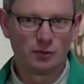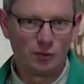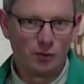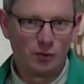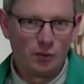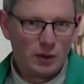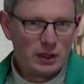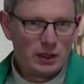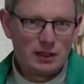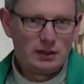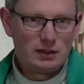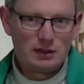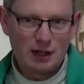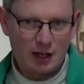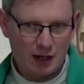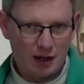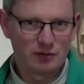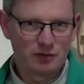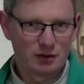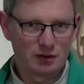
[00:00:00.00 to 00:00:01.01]
We
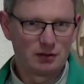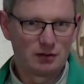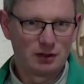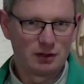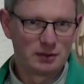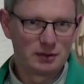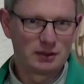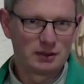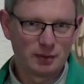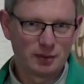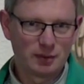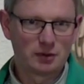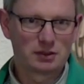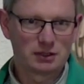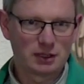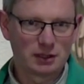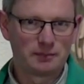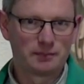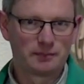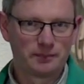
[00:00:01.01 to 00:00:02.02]
have a limited amount of
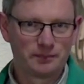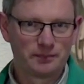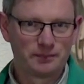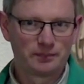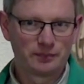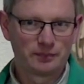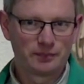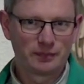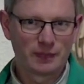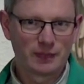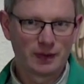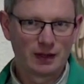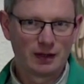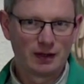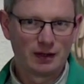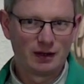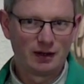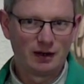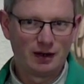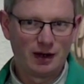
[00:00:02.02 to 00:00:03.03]
time.
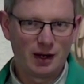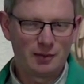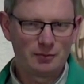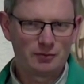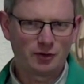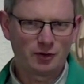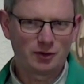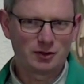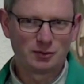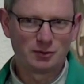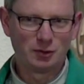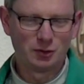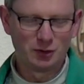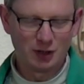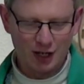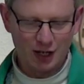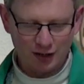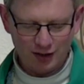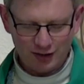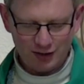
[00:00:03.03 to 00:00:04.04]
I'm forty-one,
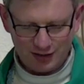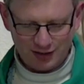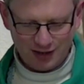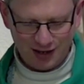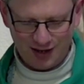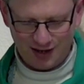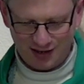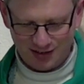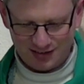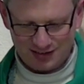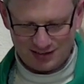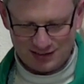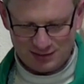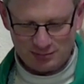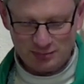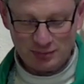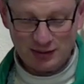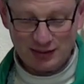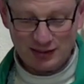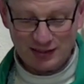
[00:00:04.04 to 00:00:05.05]
and I can't
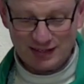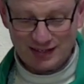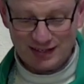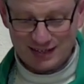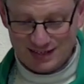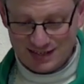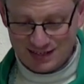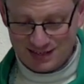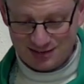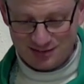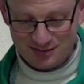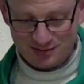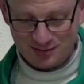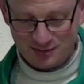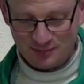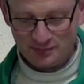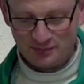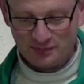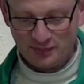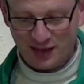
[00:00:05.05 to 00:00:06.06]
believe
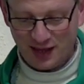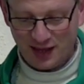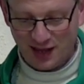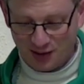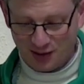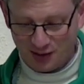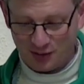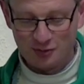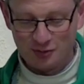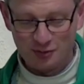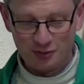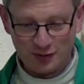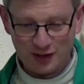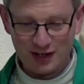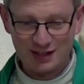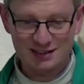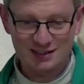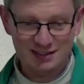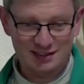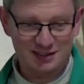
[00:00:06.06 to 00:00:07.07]
how
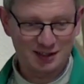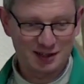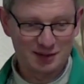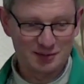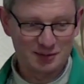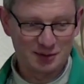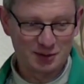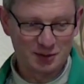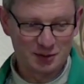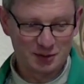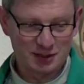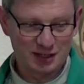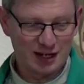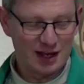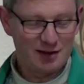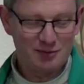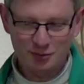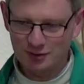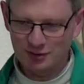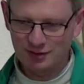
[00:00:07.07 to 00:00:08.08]
fast time goes. And
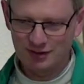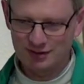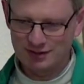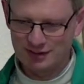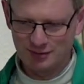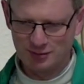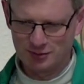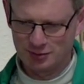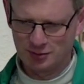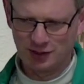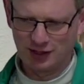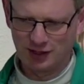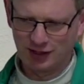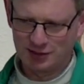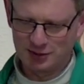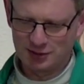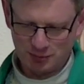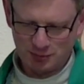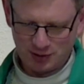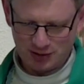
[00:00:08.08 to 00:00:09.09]
everyone, it seems, when they get
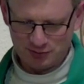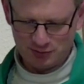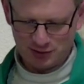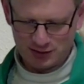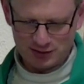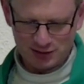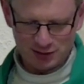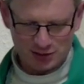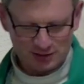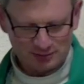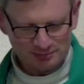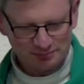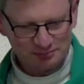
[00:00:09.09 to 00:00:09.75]
to my vintage,